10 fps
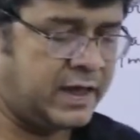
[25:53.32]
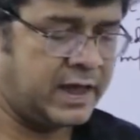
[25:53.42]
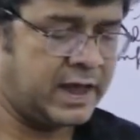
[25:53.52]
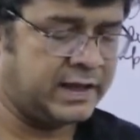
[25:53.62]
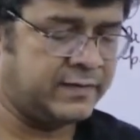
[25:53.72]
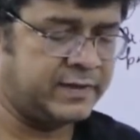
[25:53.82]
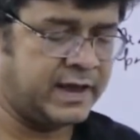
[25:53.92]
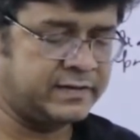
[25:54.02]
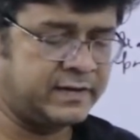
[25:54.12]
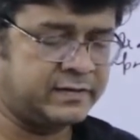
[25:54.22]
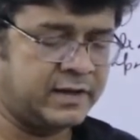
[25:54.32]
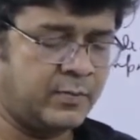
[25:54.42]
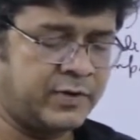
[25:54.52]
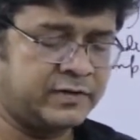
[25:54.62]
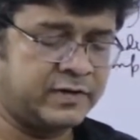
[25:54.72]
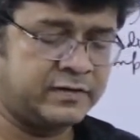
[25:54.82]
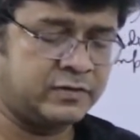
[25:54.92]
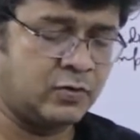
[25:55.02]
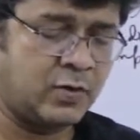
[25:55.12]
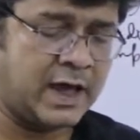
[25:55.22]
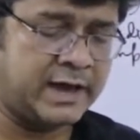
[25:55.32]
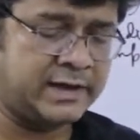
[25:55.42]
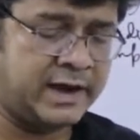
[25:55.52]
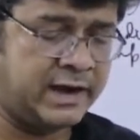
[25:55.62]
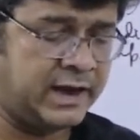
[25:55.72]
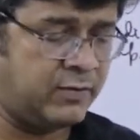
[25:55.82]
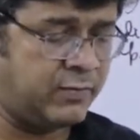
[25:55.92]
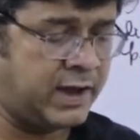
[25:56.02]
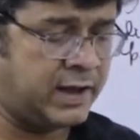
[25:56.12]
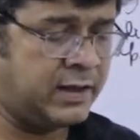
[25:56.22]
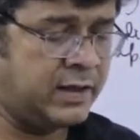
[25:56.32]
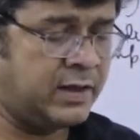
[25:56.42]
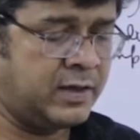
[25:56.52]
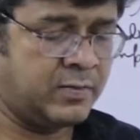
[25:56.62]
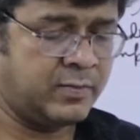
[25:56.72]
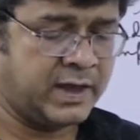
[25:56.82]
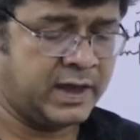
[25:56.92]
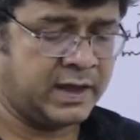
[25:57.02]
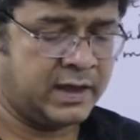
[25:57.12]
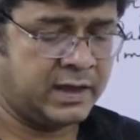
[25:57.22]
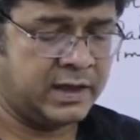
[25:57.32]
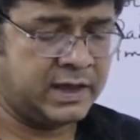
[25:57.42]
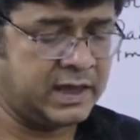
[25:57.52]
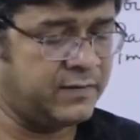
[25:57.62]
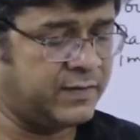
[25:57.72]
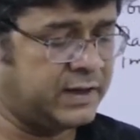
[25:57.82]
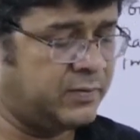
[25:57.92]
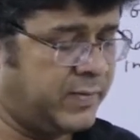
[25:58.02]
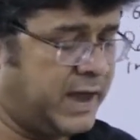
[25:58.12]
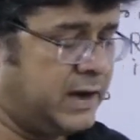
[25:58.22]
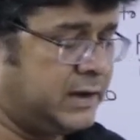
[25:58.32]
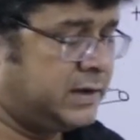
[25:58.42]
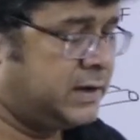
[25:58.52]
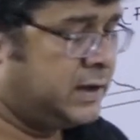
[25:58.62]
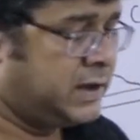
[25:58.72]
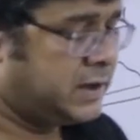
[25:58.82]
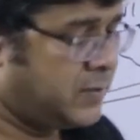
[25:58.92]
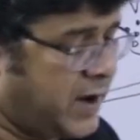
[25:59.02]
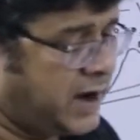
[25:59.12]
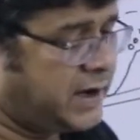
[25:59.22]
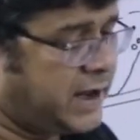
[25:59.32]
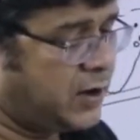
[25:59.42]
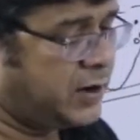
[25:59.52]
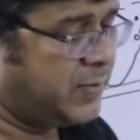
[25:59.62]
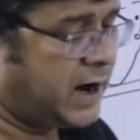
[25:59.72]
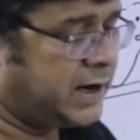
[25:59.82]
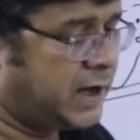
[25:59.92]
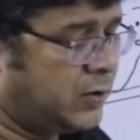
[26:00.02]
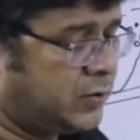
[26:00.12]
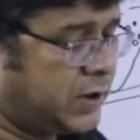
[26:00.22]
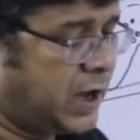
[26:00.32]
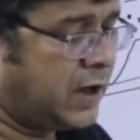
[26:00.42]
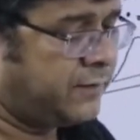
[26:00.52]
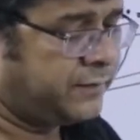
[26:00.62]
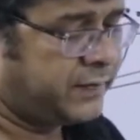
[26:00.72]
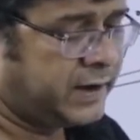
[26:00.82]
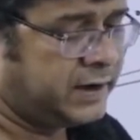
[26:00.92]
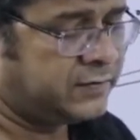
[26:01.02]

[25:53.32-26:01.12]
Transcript: and if the excess temperature is too high, the heating ware may even melt. The melting or burnout of heat